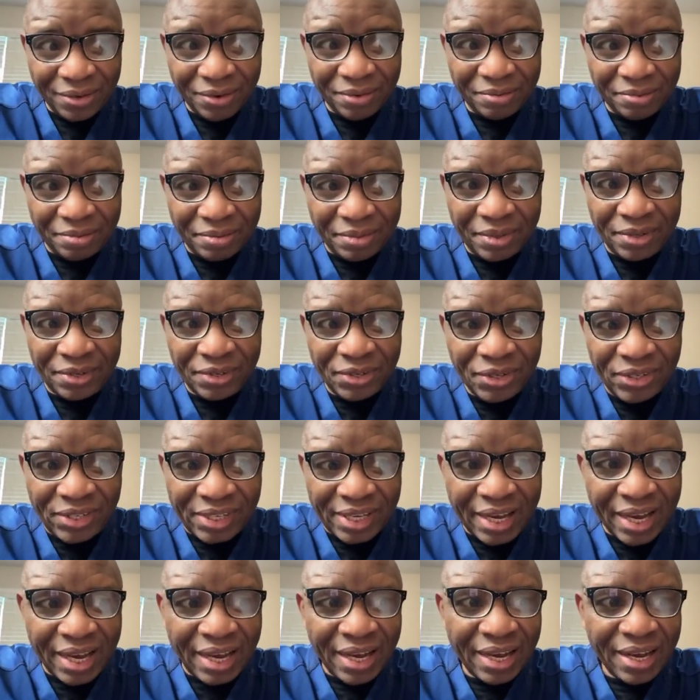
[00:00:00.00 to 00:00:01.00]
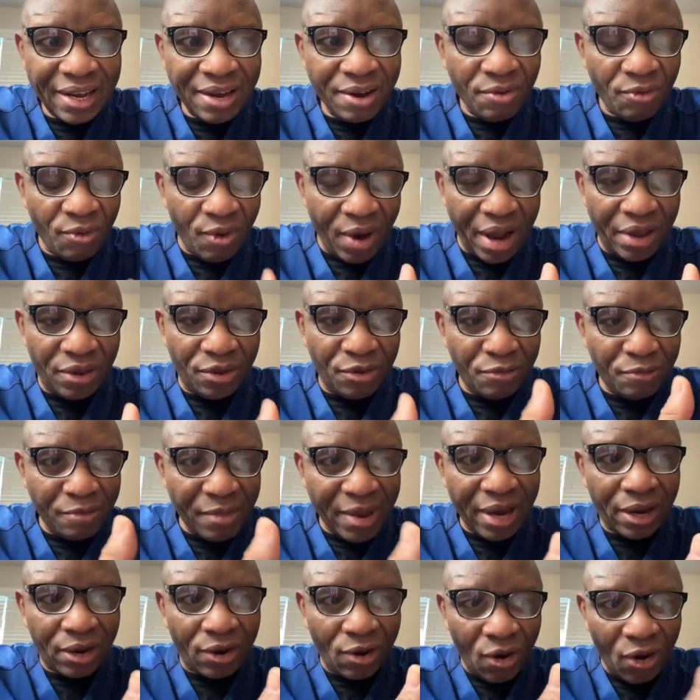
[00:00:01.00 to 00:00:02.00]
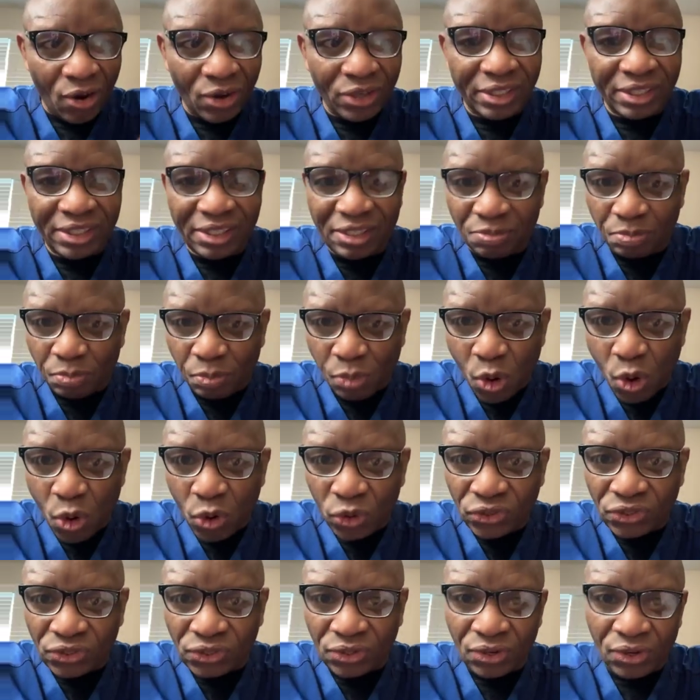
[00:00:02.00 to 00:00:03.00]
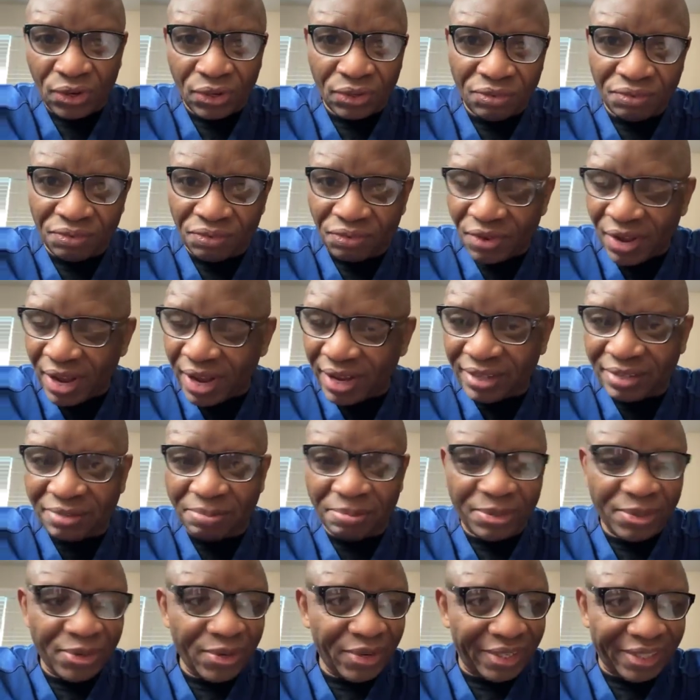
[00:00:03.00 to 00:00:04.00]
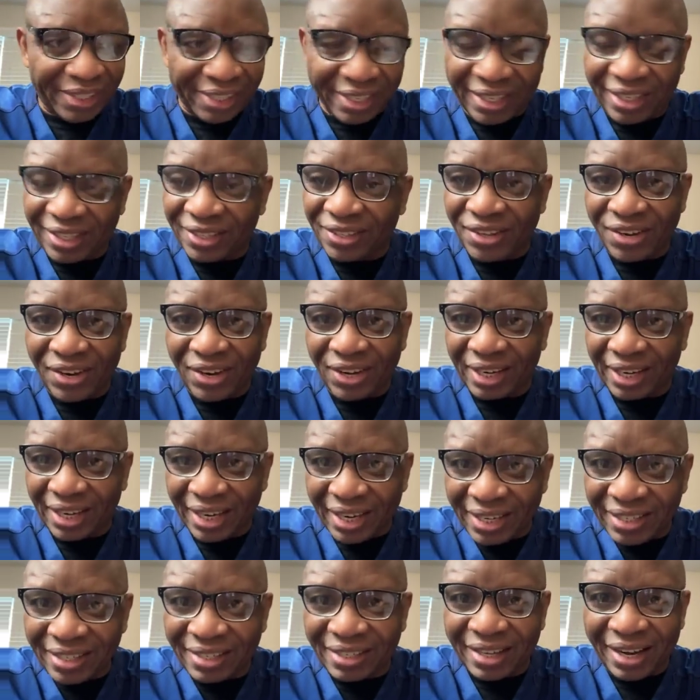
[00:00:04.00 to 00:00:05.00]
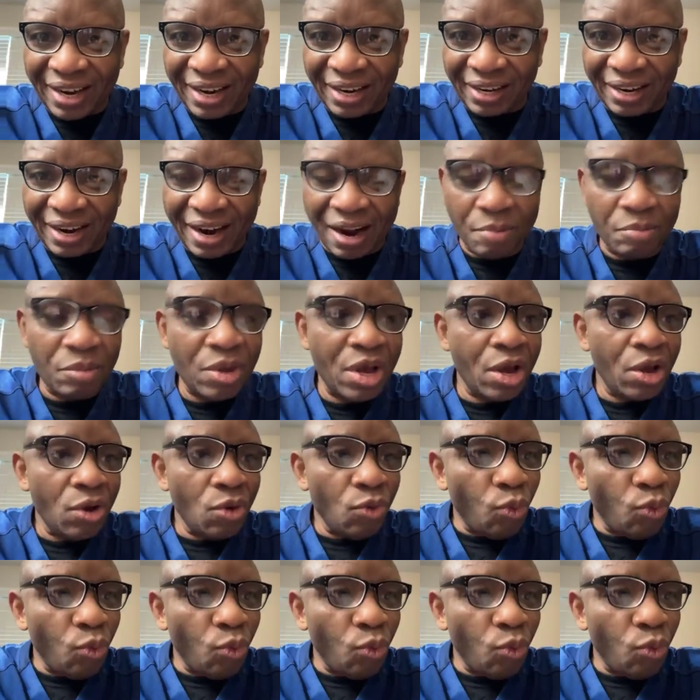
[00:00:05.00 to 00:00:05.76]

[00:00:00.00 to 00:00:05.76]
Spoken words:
You see, when you make all these posts on Facebook, TikTok, Instagram,